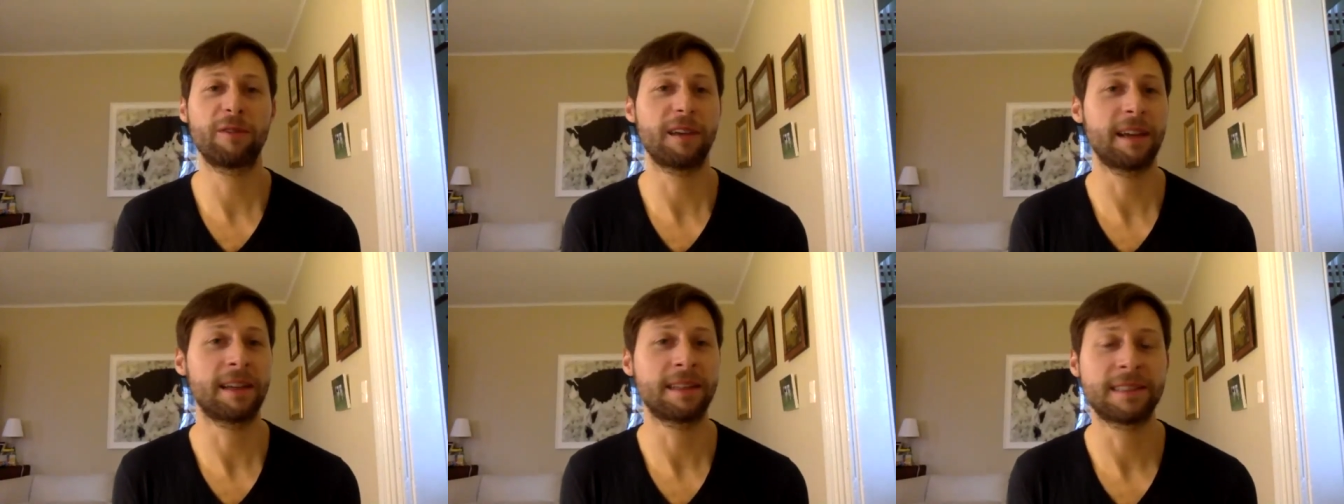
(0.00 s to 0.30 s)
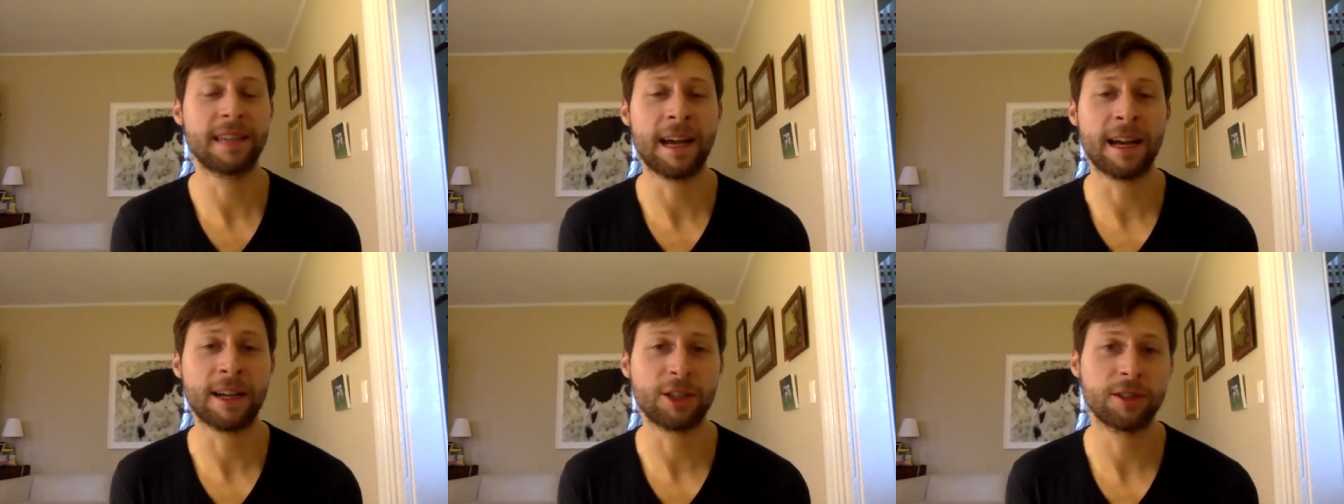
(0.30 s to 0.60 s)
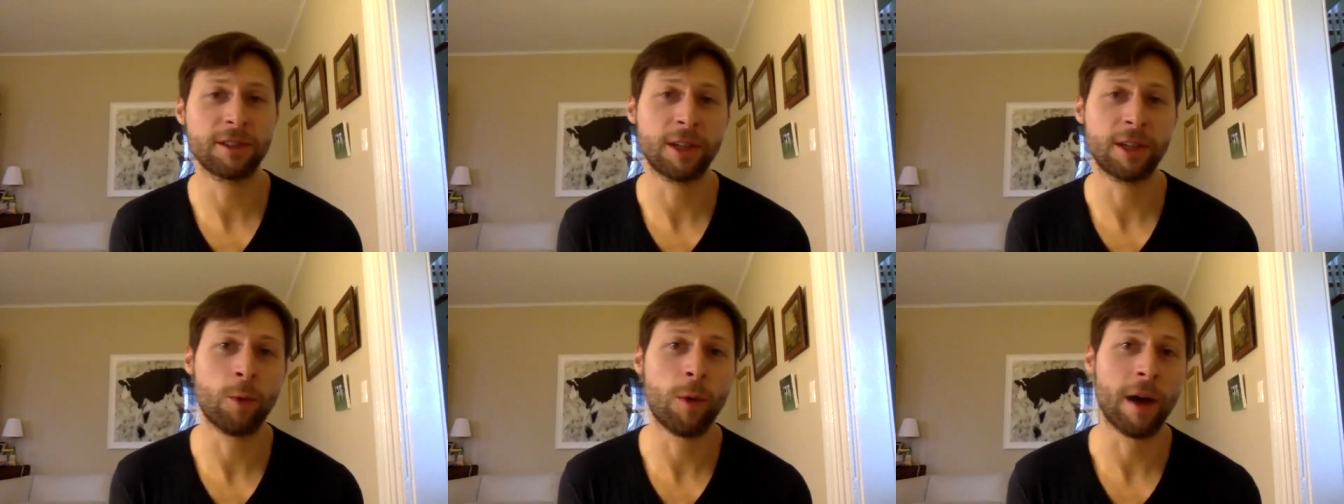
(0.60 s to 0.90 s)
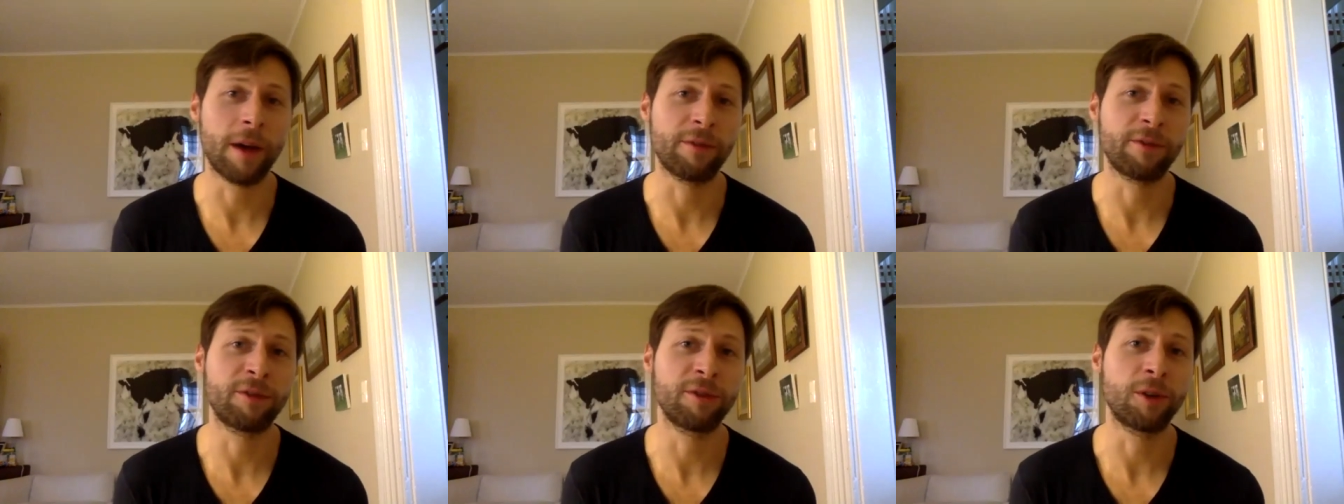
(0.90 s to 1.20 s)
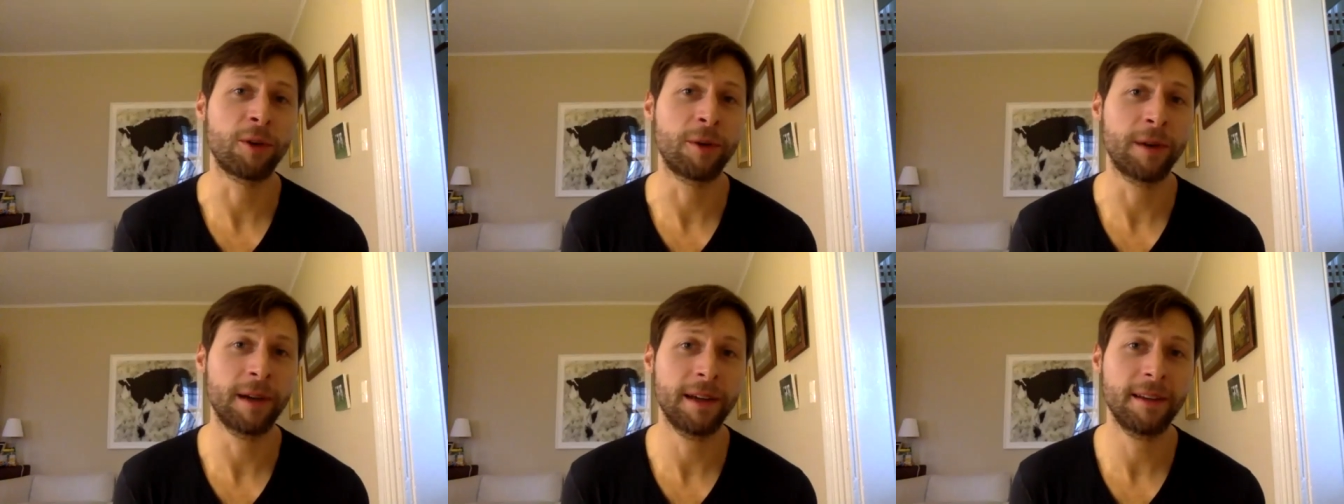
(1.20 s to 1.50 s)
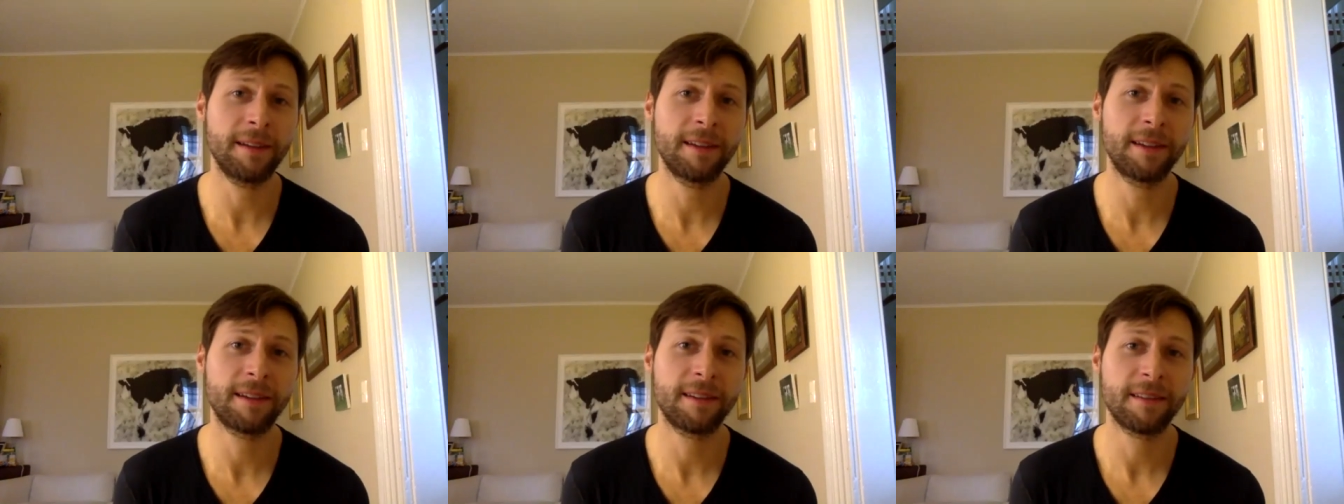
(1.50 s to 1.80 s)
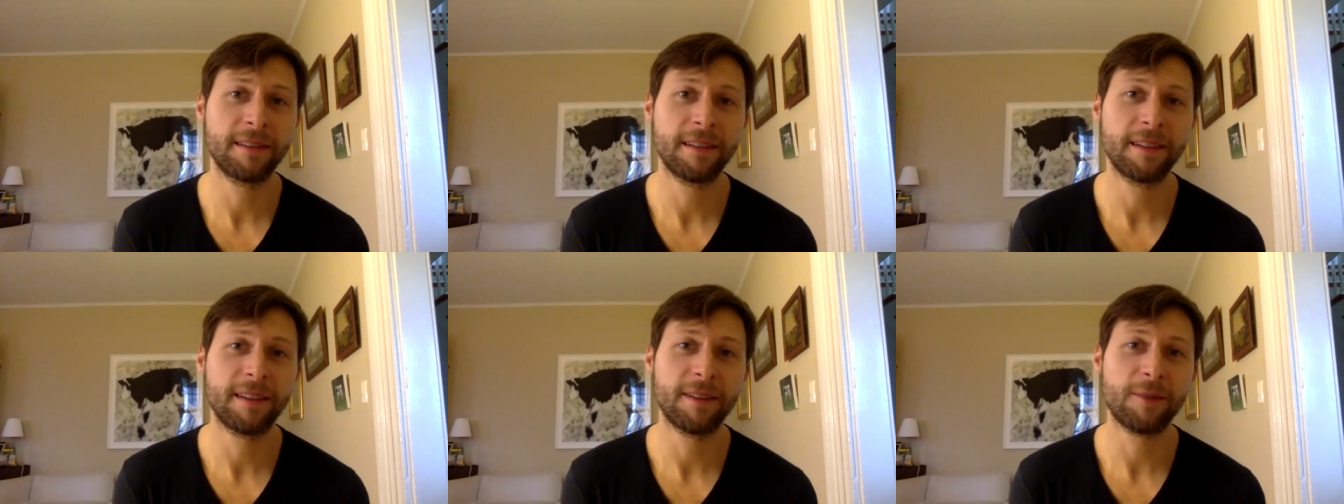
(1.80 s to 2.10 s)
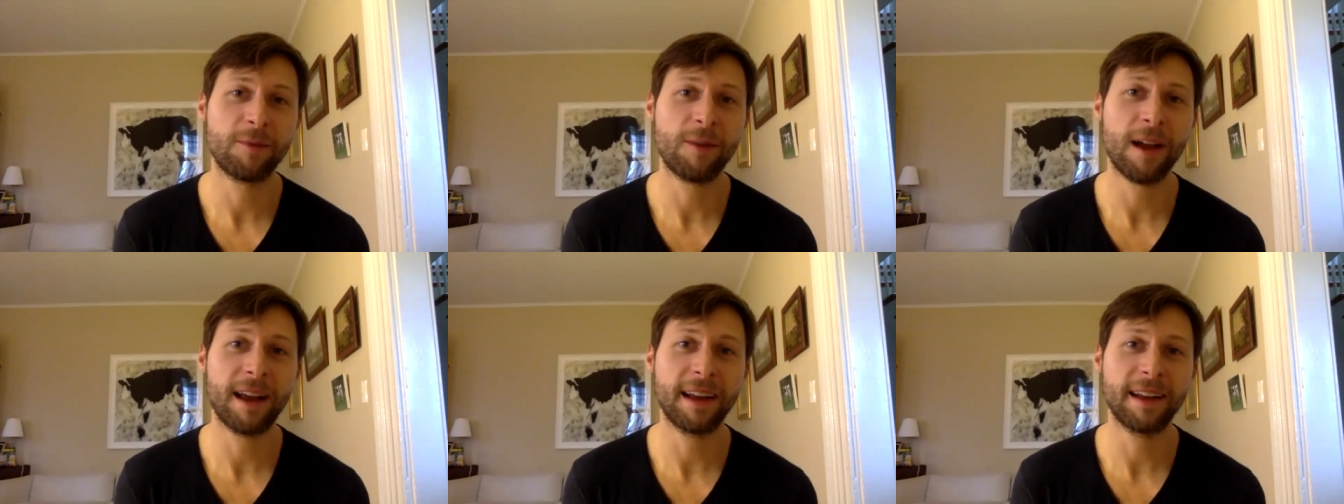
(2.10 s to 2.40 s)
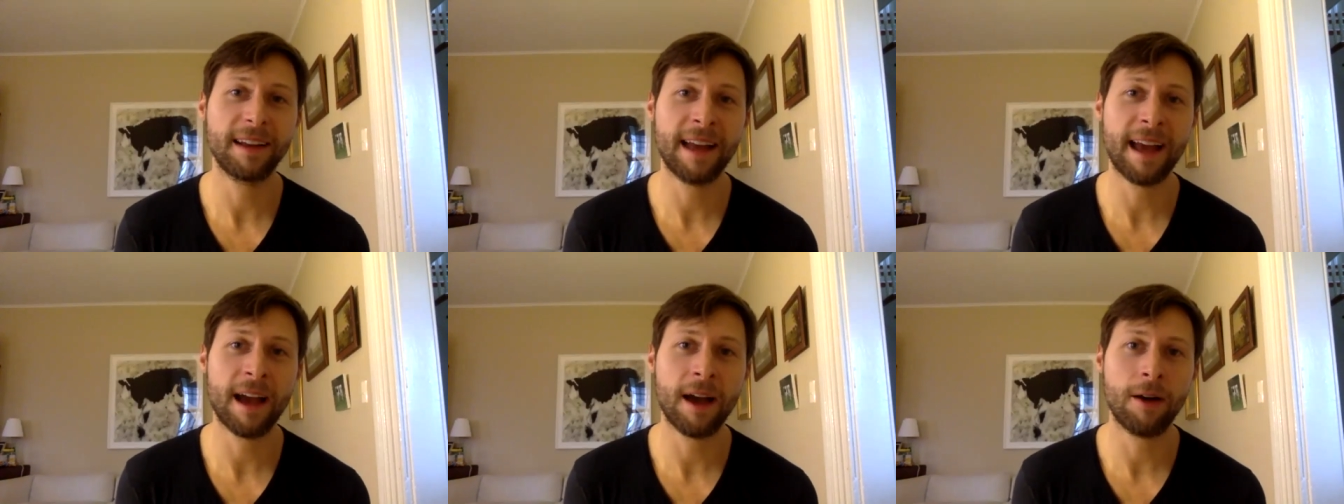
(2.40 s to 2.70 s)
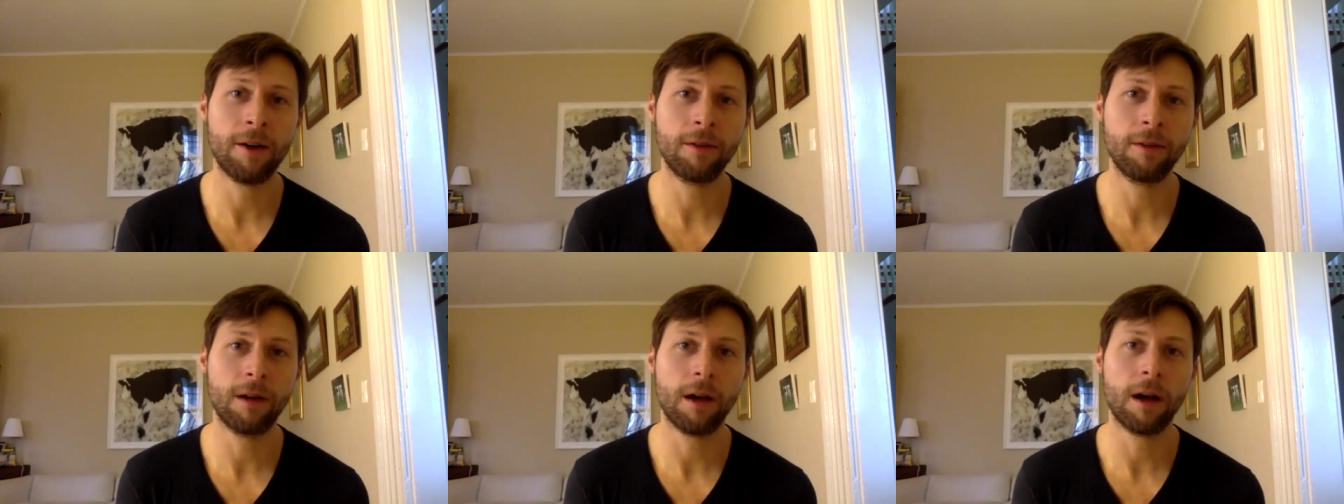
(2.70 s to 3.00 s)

it's actually quite fluid right mm-hmm. now.